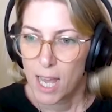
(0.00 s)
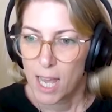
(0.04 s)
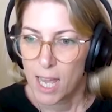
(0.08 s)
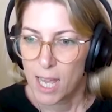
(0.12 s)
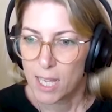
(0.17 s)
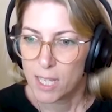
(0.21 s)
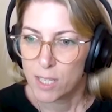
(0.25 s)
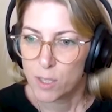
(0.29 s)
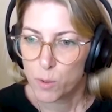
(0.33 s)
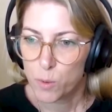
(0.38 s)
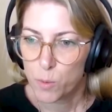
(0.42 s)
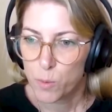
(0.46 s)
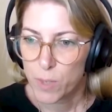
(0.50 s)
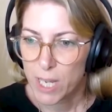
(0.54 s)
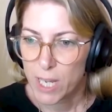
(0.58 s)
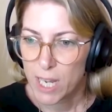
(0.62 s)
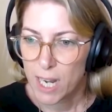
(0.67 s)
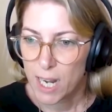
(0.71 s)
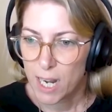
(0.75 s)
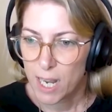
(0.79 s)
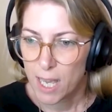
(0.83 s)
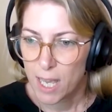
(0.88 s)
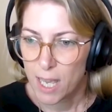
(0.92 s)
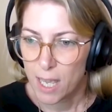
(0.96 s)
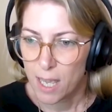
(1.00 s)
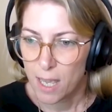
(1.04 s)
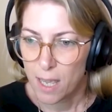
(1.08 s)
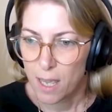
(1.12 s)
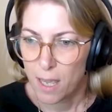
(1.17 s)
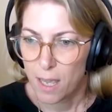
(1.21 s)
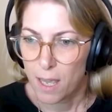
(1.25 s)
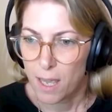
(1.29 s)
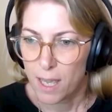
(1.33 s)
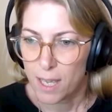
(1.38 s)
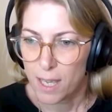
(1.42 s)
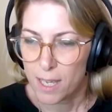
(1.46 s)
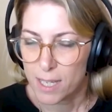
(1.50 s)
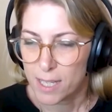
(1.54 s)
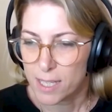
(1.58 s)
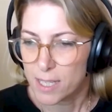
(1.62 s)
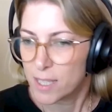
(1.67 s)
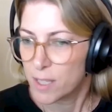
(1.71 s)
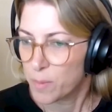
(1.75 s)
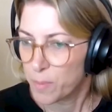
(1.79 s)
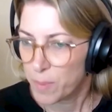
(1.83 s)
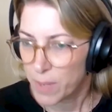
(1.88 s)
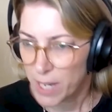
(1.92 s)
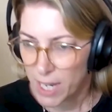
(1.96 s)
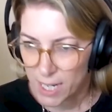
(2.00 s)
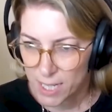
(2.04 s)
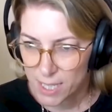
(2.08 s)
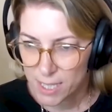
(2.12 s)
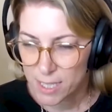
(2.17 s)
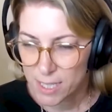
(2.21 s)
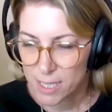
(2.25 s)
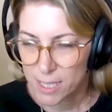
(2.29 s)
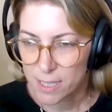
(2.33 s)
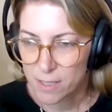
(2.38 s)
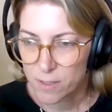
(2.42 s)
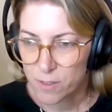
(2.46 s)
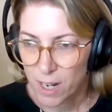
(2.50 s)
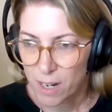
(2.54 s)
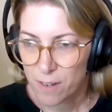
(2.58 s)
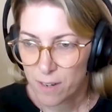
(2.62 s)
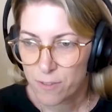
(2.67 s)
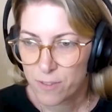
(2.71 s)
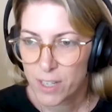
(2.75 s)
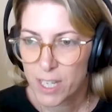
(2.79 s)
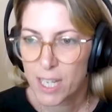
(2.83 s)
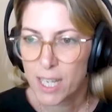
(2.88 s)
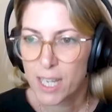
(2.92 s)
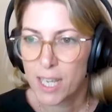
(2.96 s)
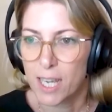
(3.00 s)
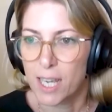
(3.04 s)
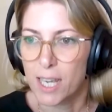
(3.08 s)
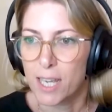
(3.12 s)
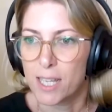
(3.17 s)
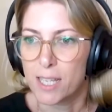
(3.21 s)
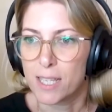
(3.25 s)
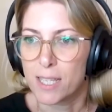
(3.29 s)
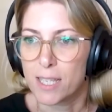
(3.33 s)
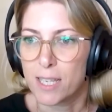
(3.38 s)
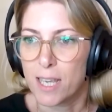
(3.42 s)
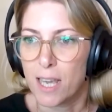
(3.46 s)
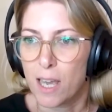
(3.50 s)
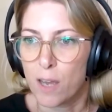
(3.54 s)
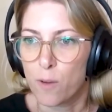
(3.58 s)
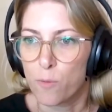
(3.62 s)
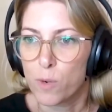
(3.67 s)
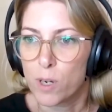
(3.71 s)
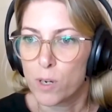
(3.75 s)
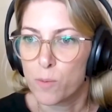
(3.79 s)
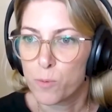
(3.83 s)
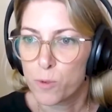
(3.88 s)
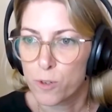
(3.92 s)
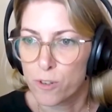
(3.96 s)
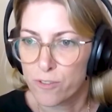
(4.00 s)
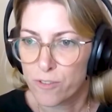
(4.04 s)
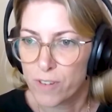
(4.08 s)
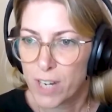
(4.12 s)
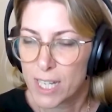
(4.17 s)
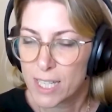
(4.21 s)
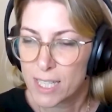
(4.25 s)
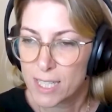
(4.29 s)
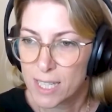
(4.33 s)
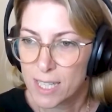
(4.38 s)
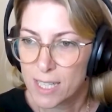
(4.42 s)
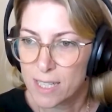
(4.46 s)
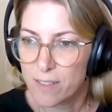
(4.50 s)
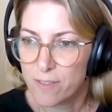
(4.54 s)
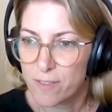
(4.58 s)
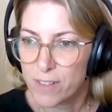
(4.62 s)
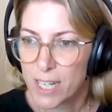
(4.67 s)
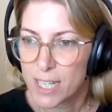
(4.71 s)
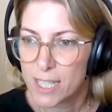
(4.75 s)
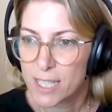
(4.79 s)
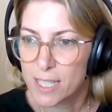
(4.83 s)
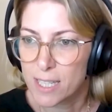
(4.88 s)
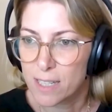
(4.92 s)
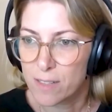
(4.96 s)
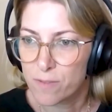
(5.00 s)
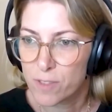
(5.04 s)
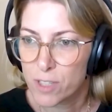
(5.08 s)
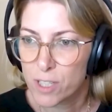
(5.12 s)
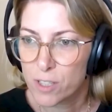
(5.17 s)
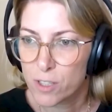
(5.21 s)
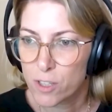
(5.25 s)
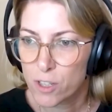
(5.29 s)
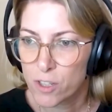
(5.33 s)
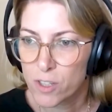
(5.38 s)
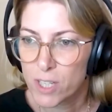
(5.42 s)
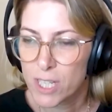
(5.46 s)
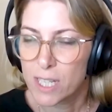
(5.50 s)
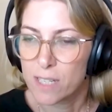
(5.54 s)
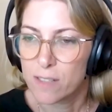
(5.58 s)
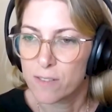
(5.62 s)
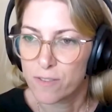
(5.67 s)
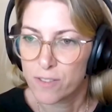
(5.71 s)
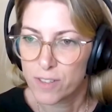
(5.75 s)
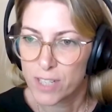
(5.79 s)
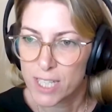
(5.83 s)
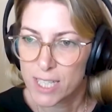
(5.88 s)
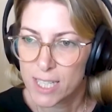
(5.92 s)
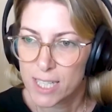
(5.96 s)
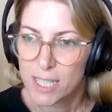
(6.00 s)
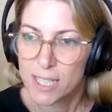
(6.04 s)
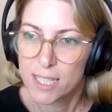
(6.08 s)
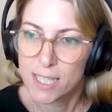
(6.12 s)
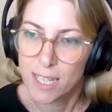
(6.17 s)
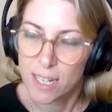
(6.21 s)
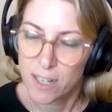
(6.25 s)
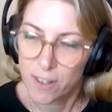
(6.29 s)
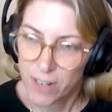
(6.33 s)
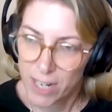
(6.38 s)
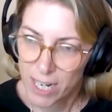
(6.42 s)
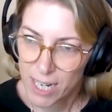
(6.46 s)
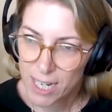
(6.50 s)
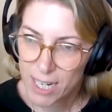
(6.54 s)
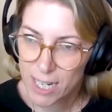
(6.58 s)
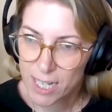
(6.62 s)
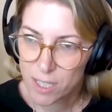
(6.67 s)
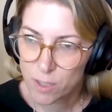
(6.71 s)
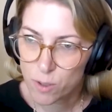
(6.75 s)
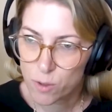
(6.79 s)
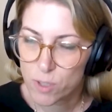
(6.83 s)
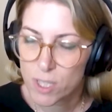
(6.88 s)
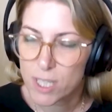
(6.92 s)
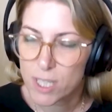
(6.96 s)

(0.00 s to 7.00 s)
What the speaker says: and will inspect the traffic and will provide the device inventory and feed it directly to